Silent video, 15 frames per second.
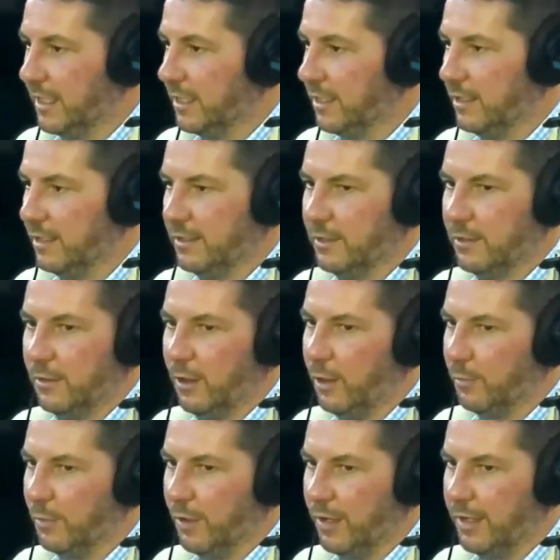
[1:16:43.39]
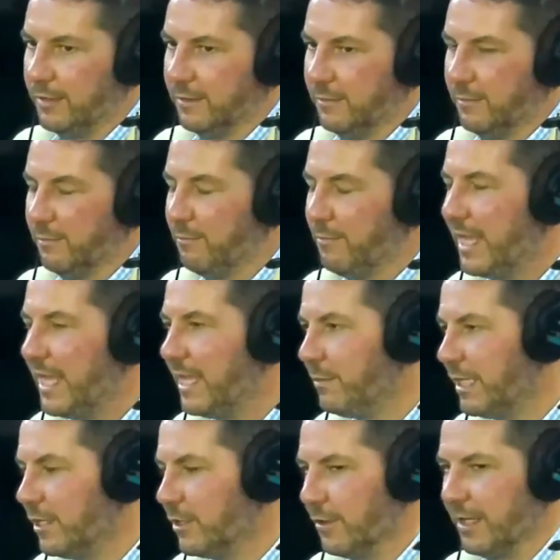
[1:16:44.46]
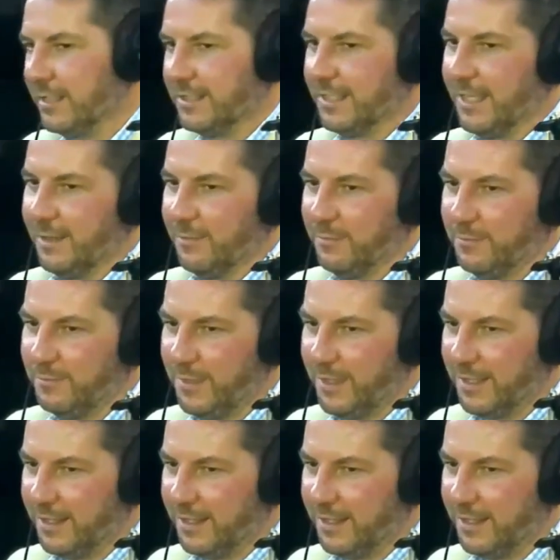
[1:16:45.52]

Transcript: you get a home run, maybe a grand slam,